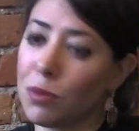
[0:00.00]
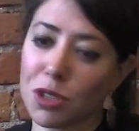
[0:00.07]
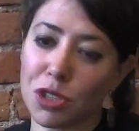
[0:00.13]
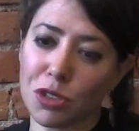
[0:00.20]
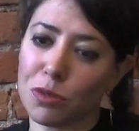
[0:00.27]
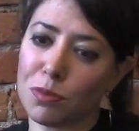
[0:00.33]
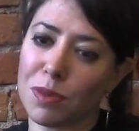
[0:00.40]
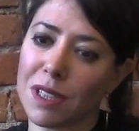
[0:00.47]

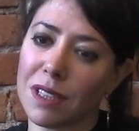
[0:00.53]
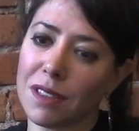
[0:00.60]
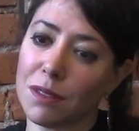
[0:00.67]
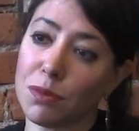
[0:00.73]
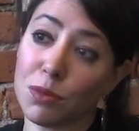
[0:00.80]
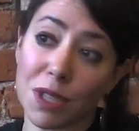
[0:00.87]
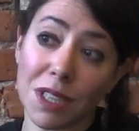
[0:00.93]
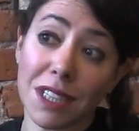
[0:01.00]
which could be
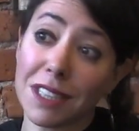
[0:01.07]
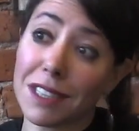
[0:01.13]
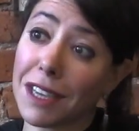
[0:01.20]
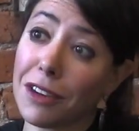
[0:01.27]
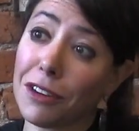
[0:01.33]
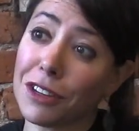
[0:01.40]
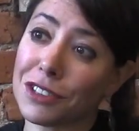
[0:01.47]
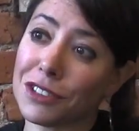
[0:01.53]
we need
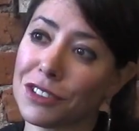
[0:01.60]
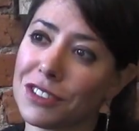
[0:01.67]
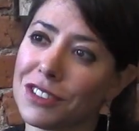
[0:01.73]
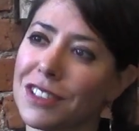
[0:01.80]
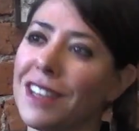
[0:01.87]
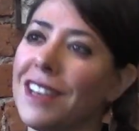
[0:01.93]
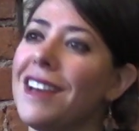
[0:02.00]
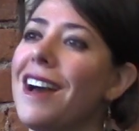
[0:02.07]
characters,